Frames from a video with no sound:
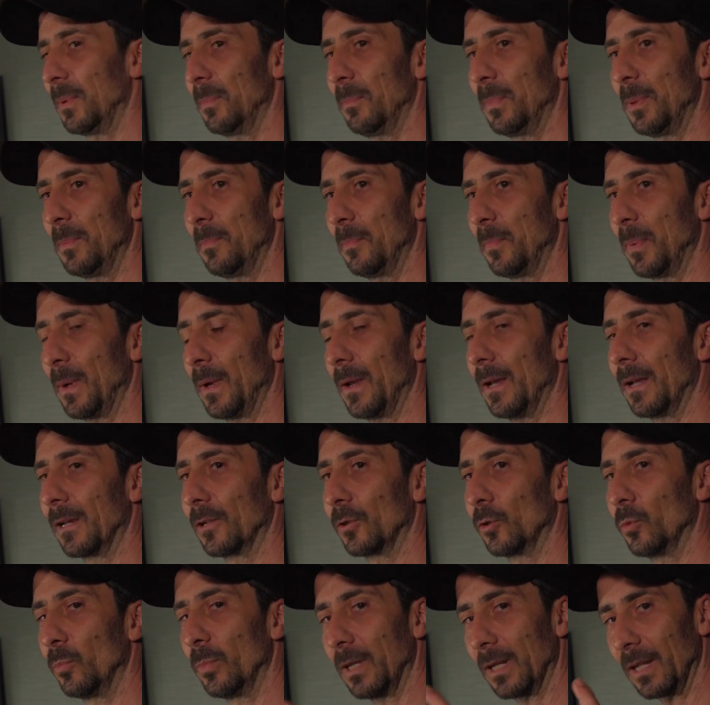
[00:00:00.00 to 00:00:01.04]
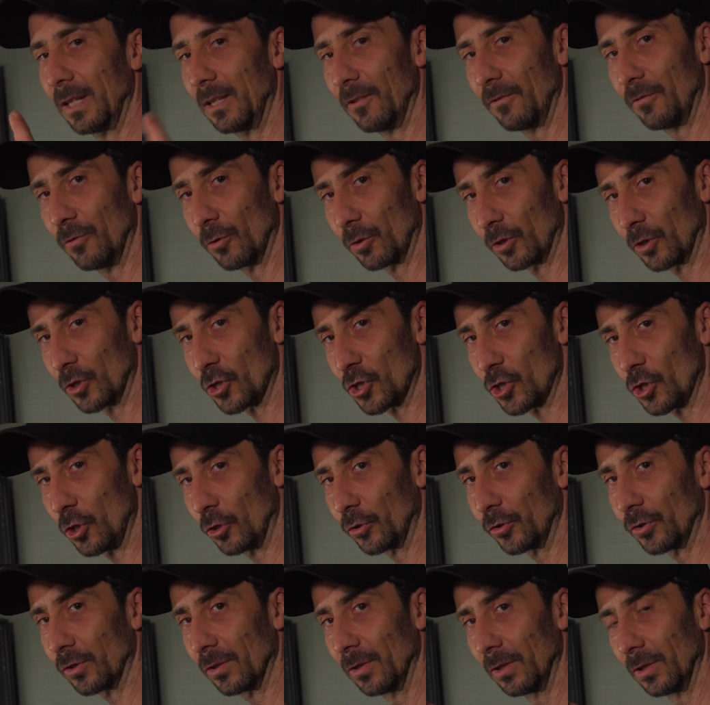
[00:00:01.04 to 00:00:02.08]
be prepared to be ready for the
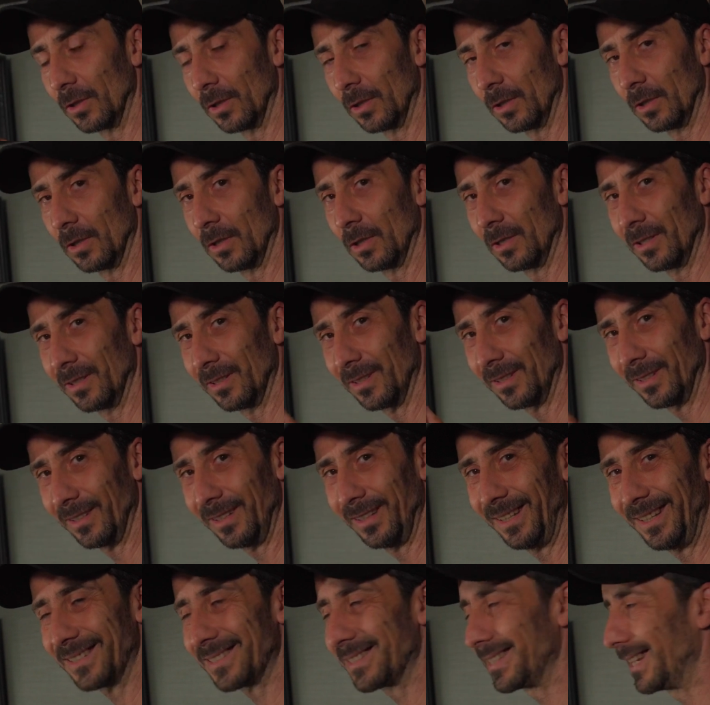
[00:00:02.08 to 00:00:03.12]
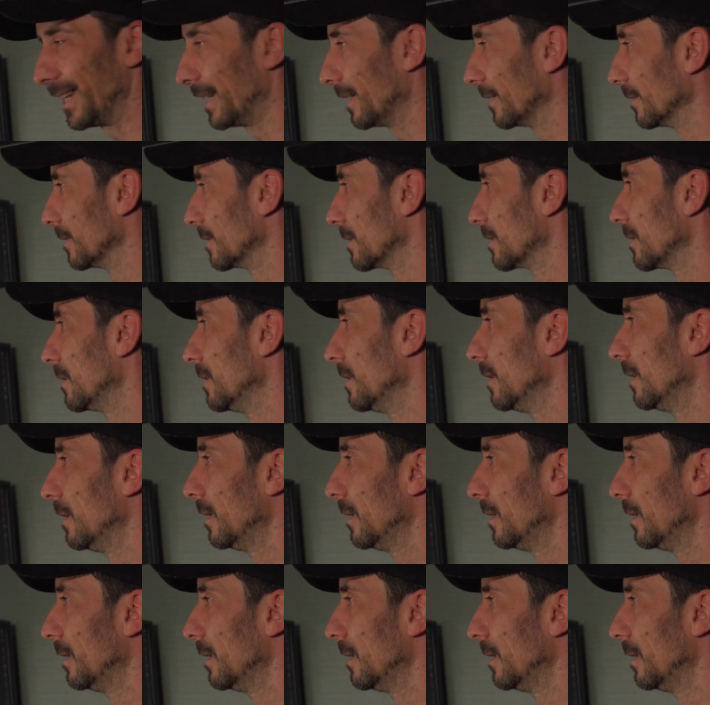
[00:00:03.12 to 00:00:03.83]
shot in a second.